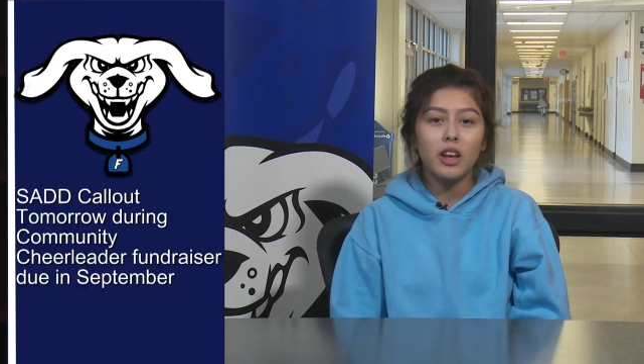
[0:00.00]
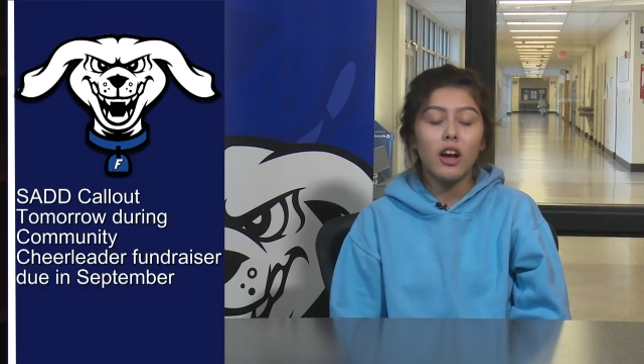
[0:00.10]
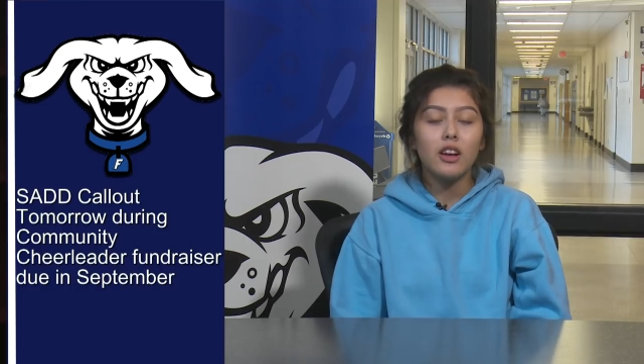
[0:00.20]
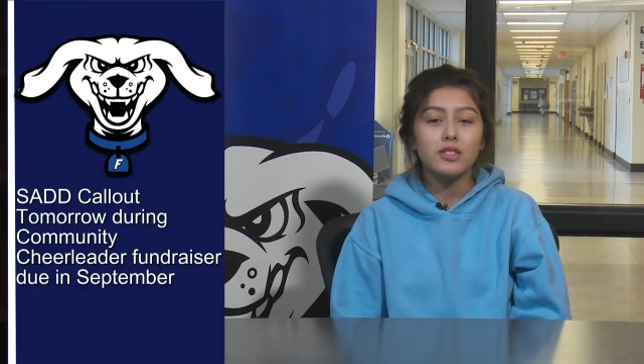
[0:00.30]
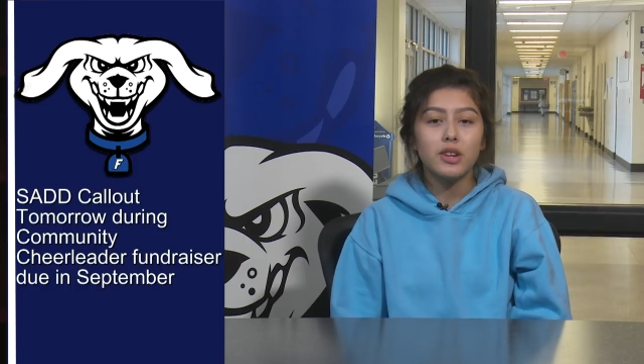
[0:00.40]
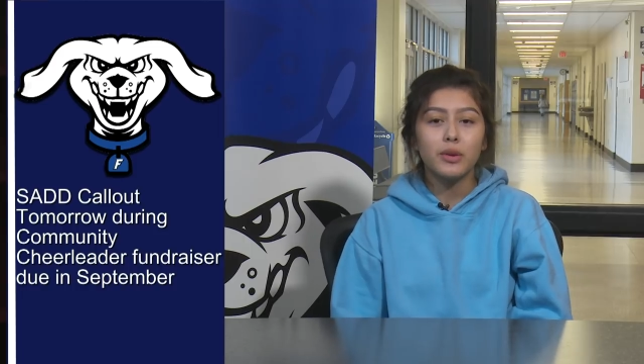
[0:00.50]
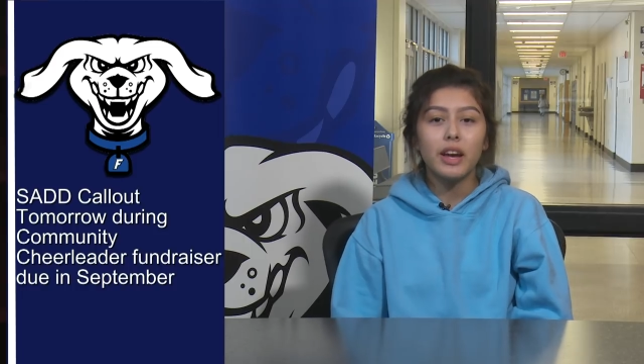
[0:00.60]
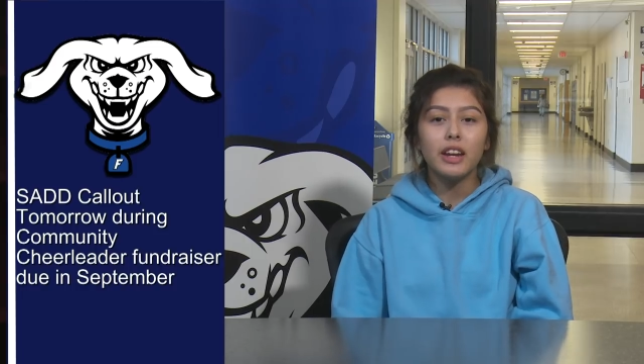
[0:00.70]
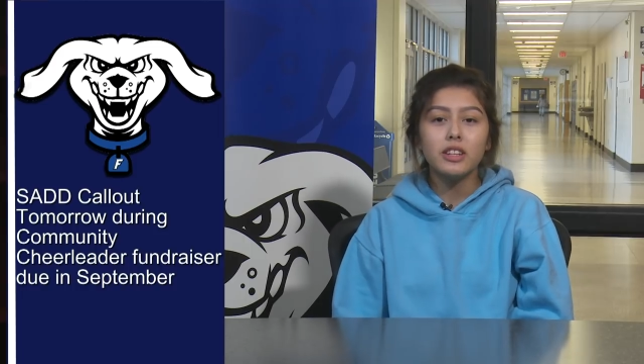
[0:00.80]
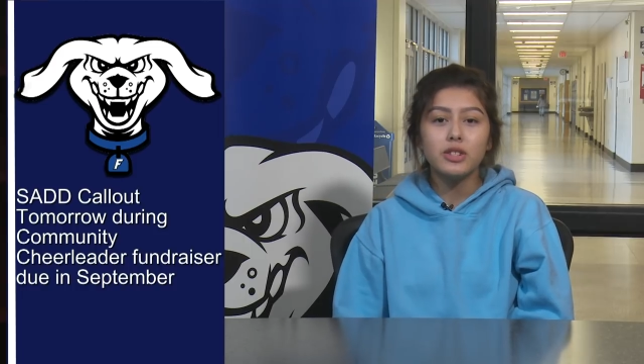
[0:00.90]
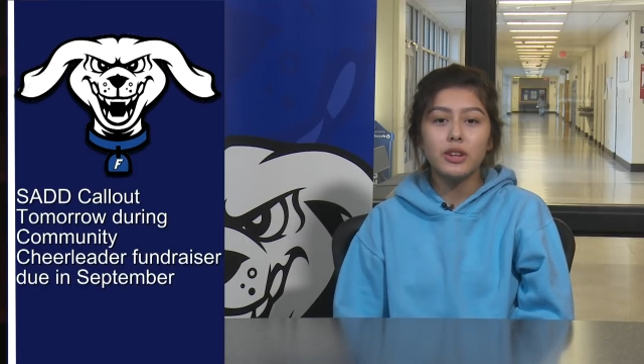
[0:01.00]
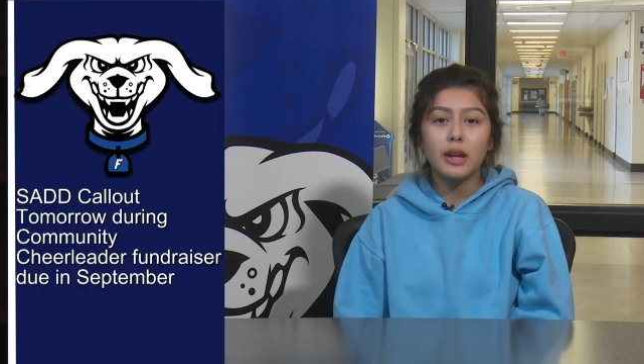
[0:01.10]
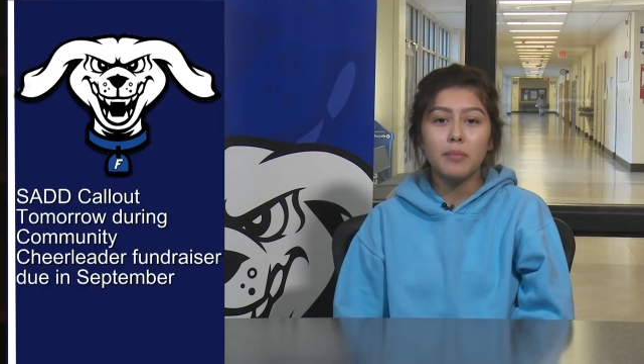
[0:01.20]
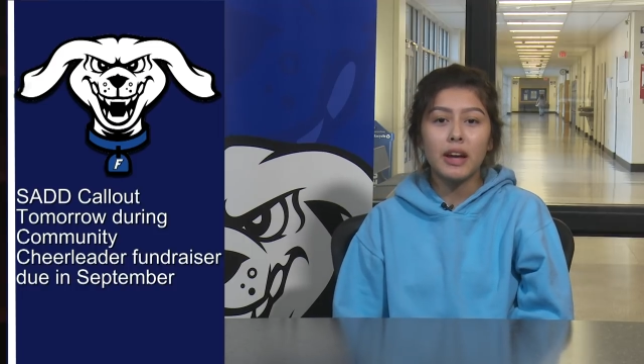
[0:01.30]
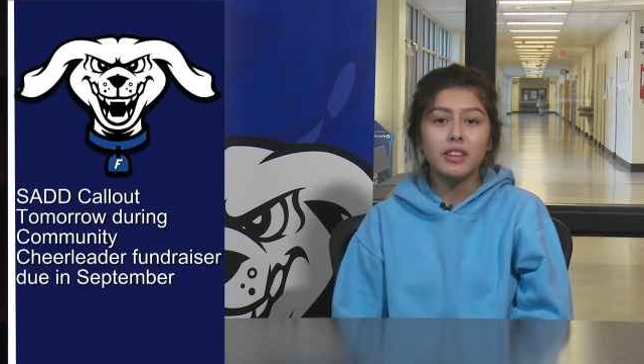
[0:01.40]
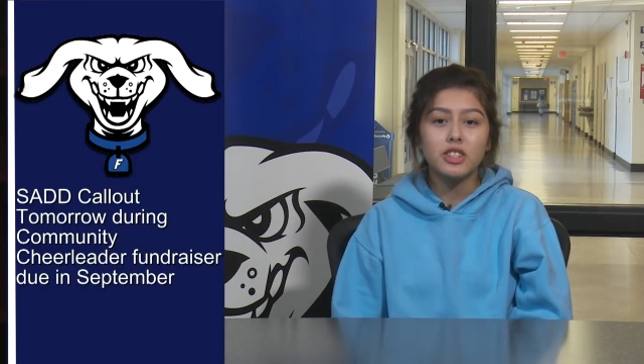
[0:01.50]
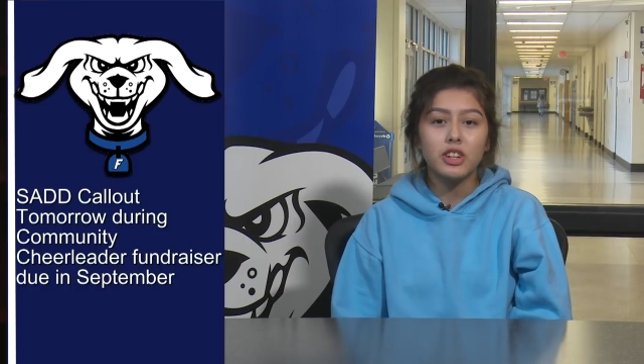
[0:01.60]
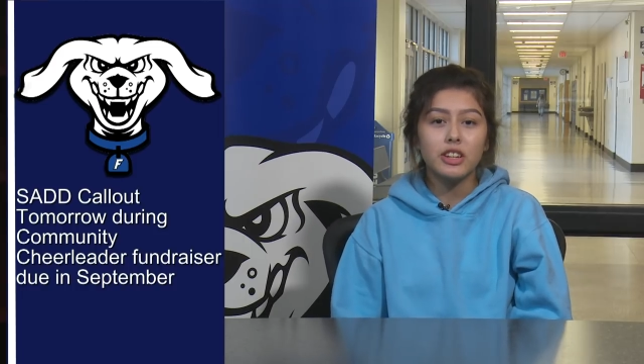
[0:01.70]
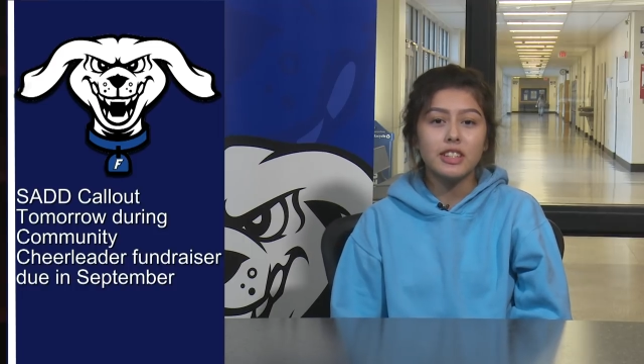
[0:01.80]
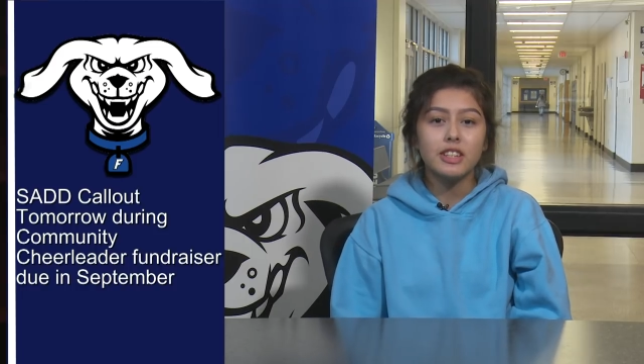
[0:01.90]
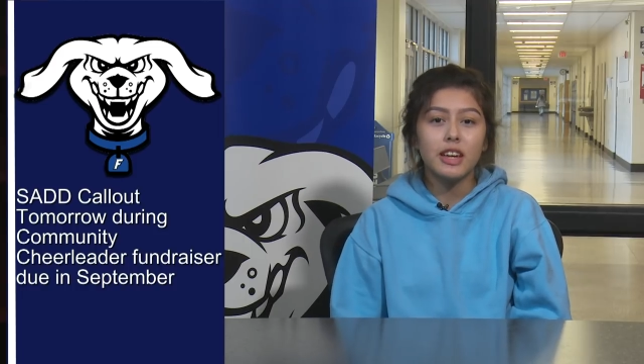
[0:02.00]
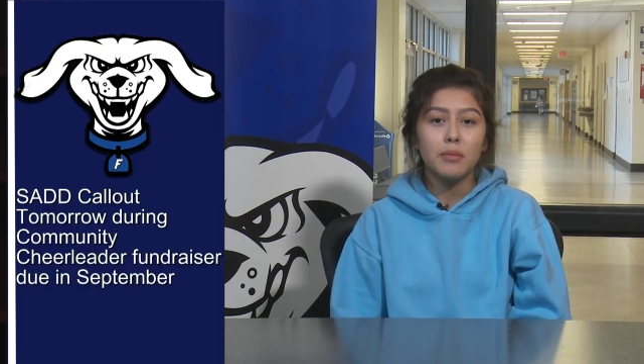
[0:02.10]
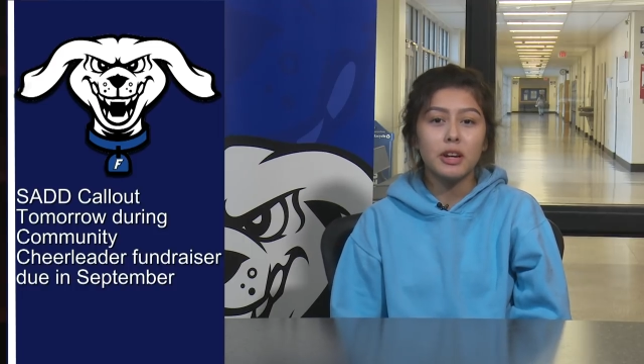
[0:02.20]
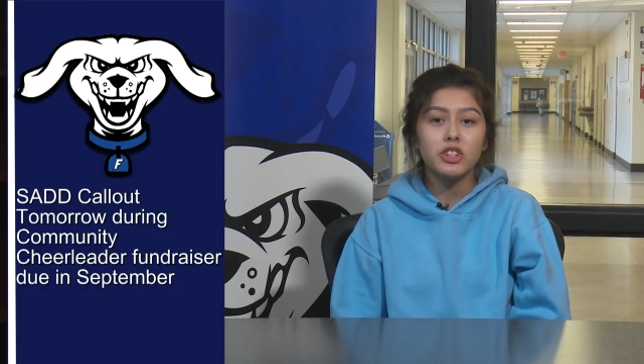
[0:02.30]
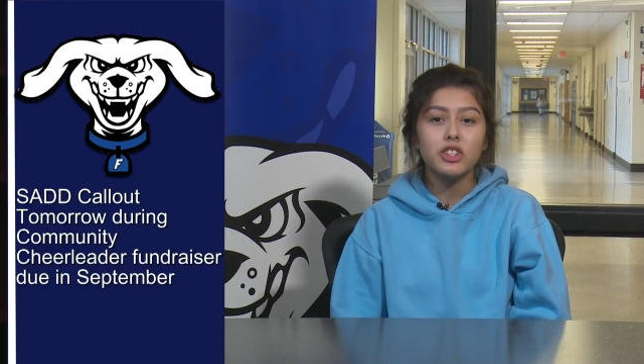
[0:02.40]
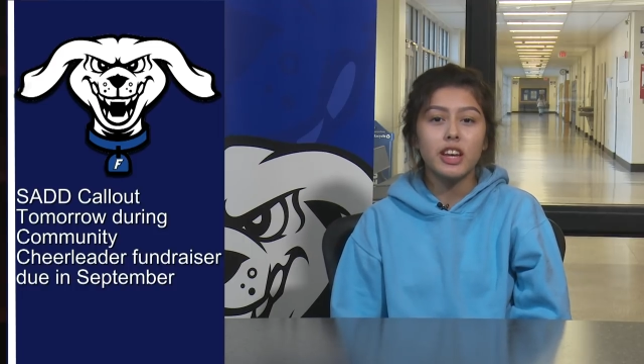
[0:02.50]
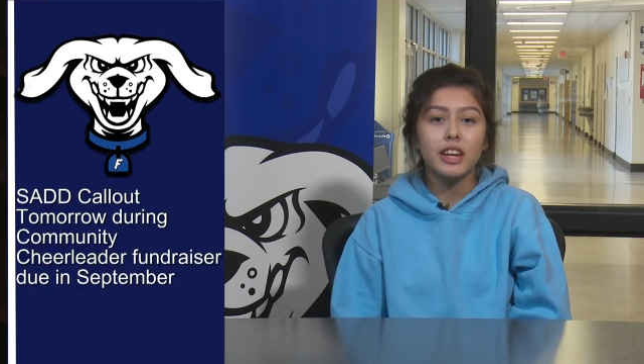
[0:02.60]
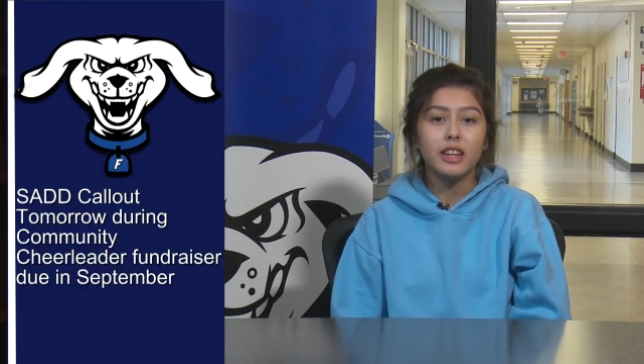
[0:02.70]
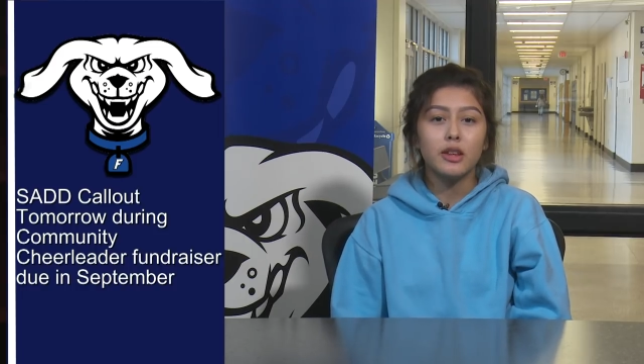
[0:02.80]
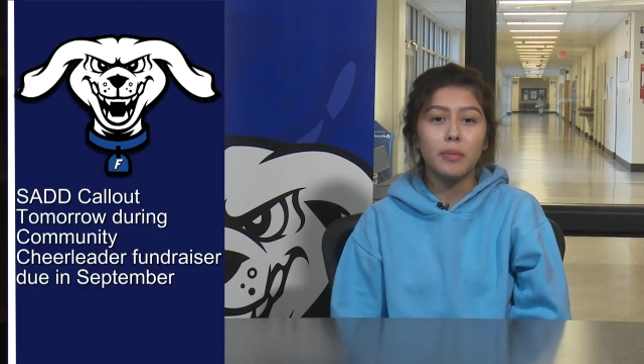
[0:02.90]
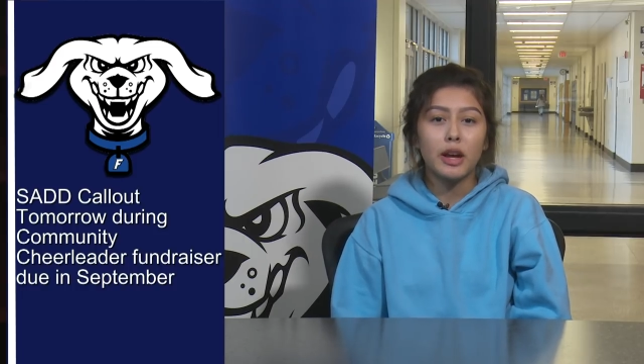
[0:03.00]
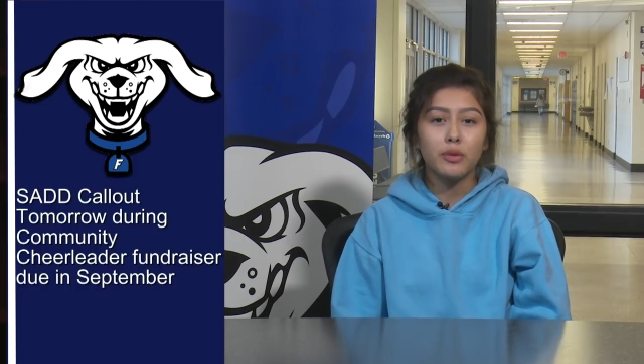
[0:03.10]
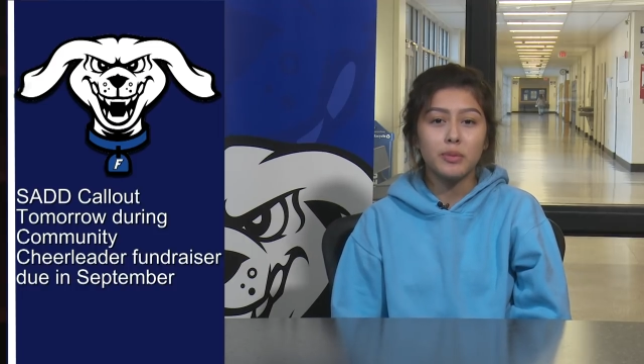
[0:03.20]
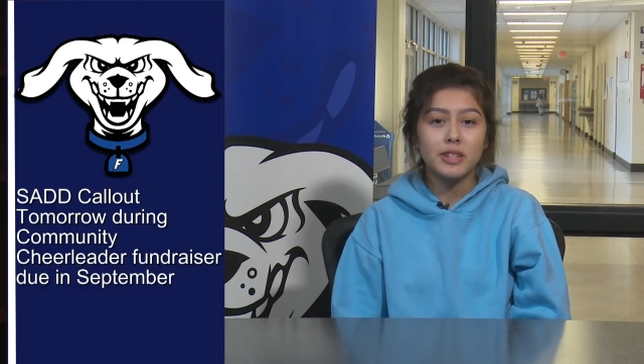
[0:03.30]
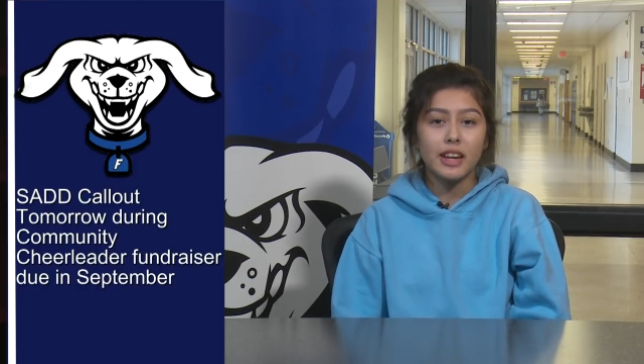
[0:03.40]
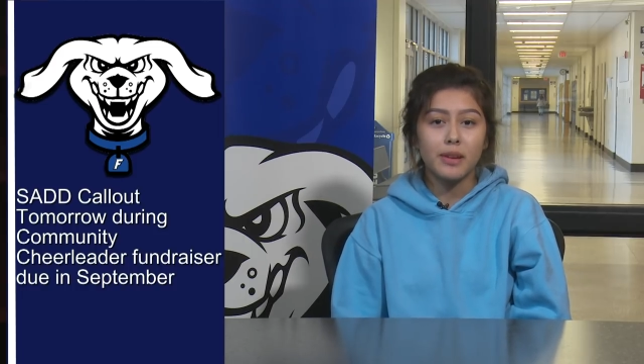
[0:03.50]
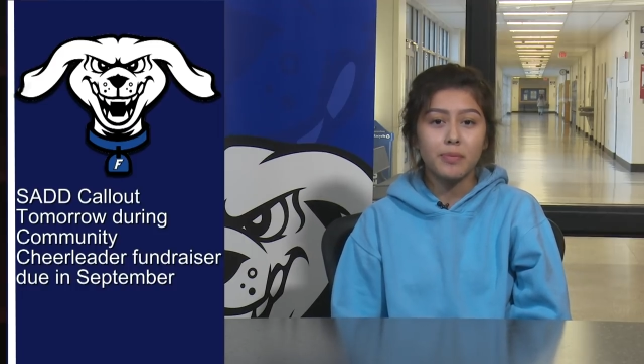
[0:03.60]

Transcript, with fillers: Also, any student in band year needs to get pictures taken in the band room today.